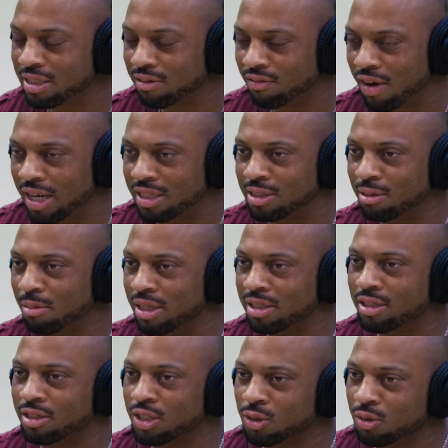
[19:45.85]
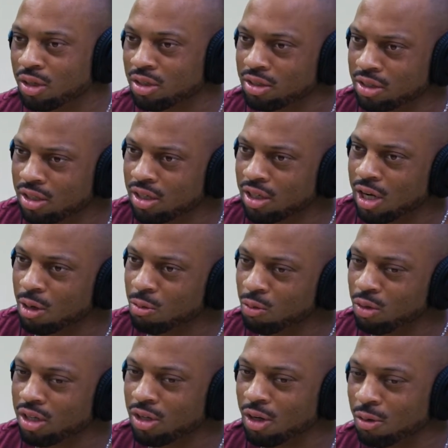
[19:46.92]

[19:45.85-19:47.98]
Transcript: advice, the best instructions are going to come with,